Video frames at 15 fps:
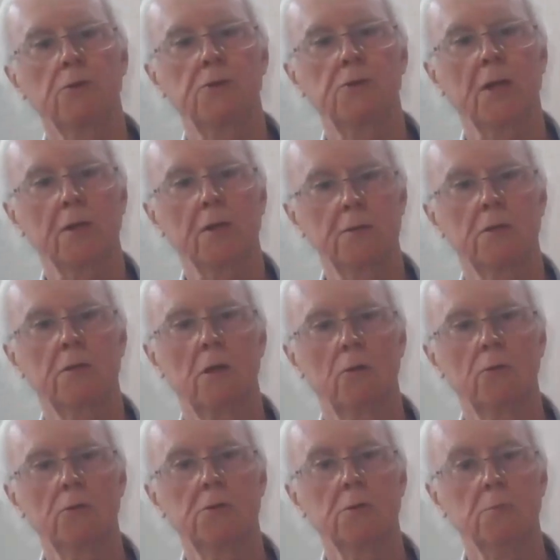contract to
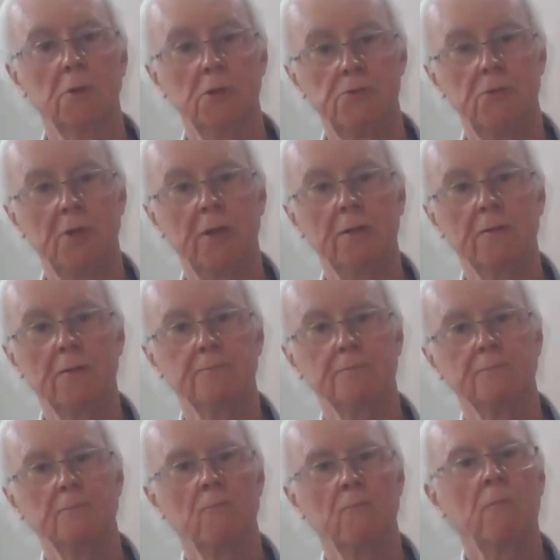go to Madrid,
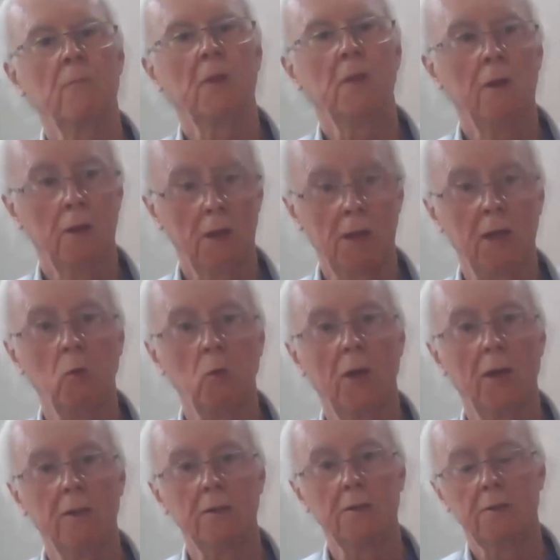and he
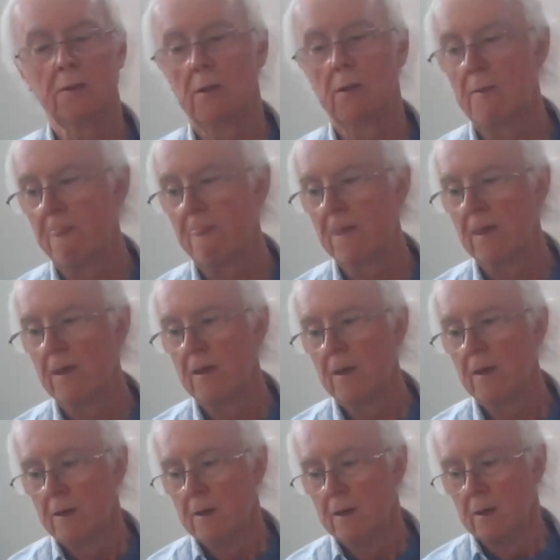went.
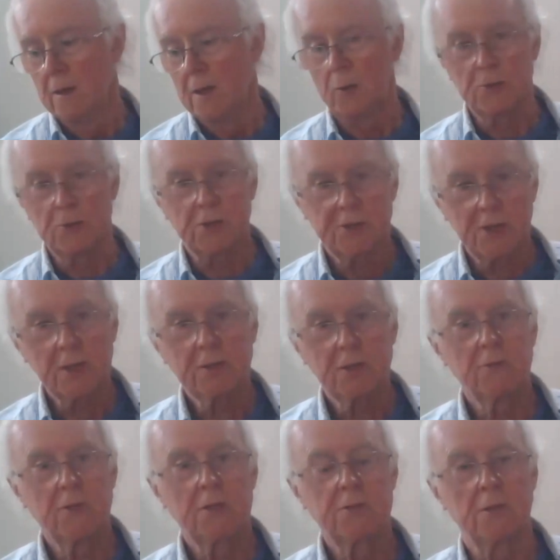It was his
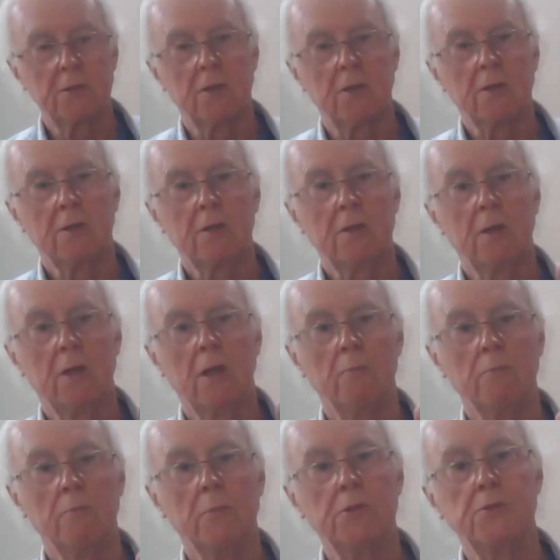Saturn return,
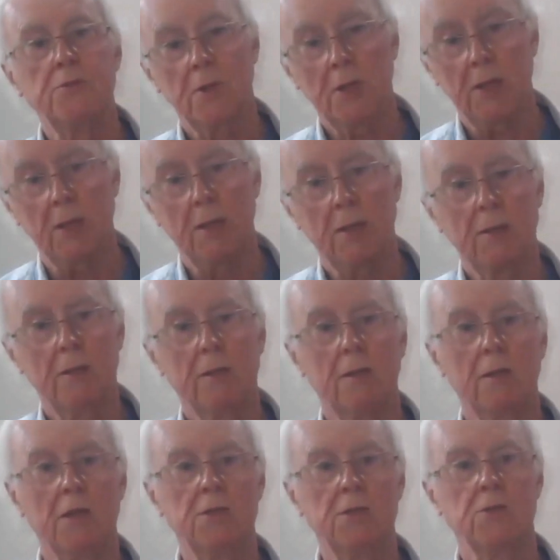and Madrid
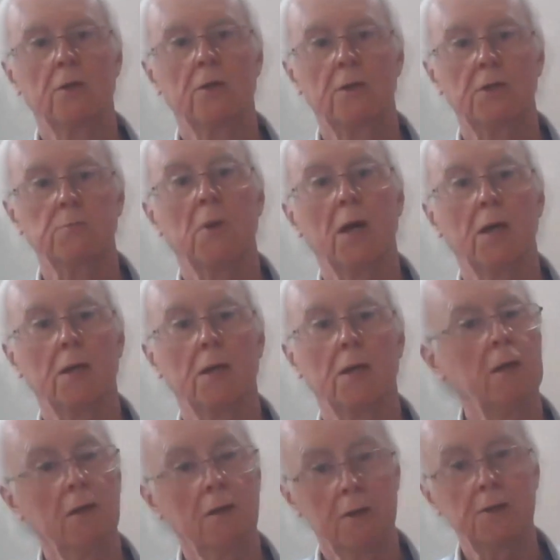is on
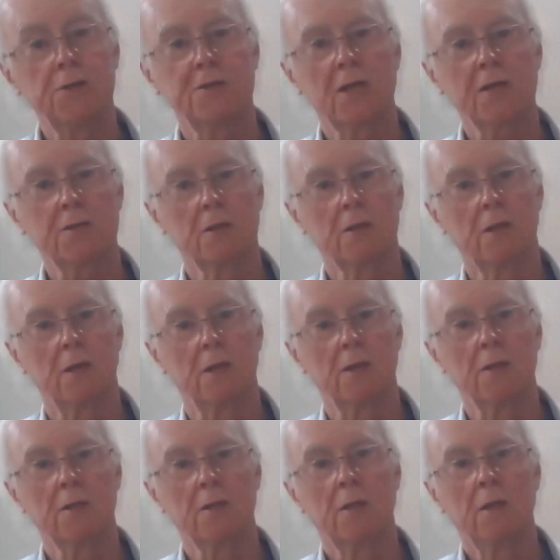his Saturn
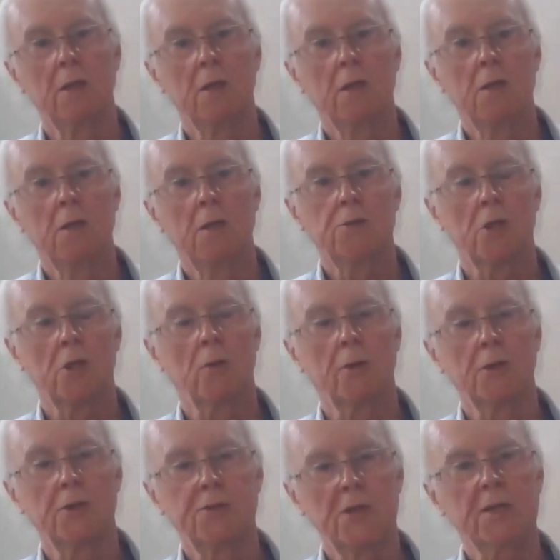line.
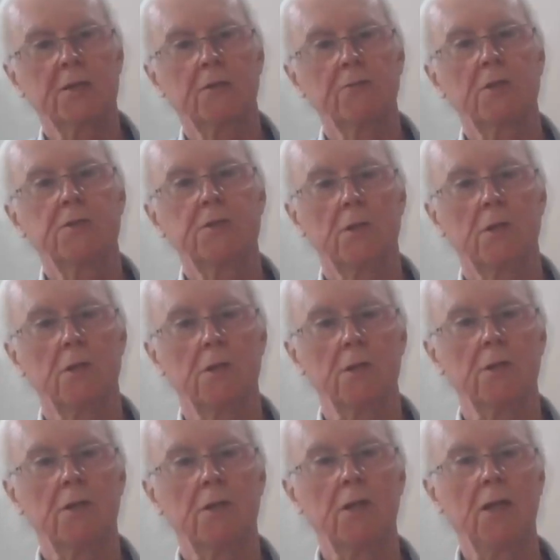So on his Saturn
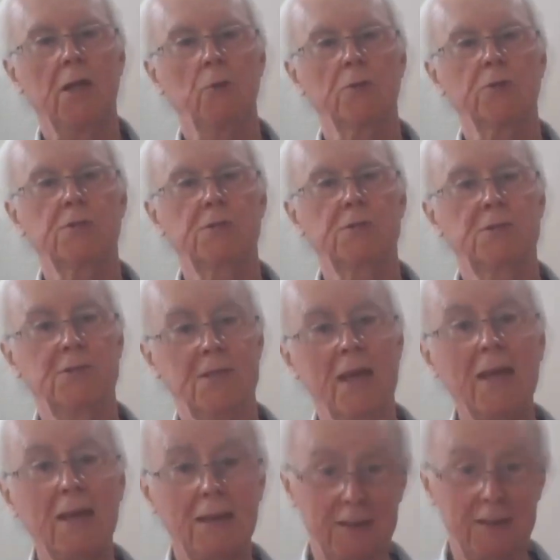return, he was
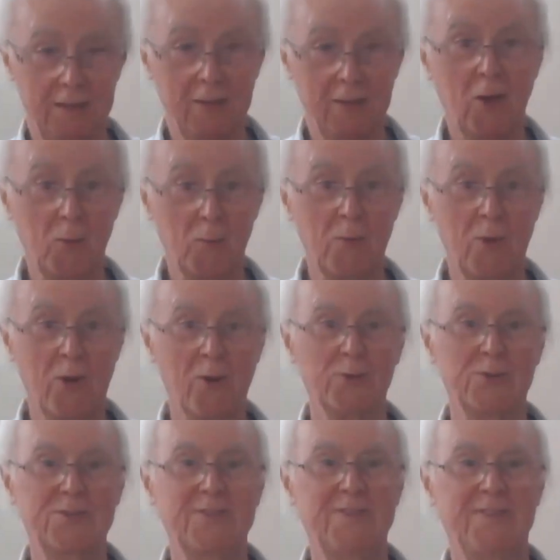taken
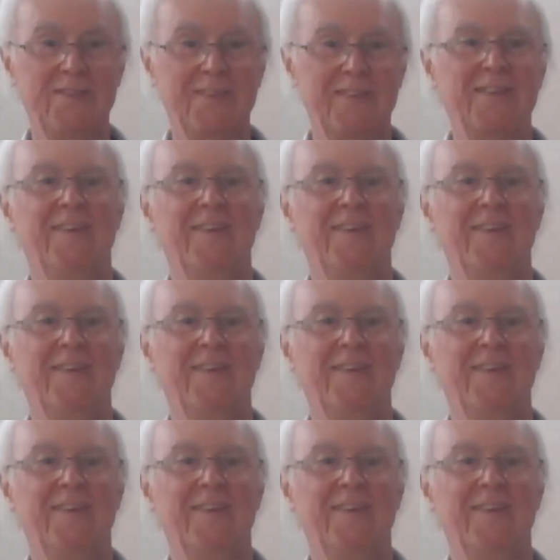almost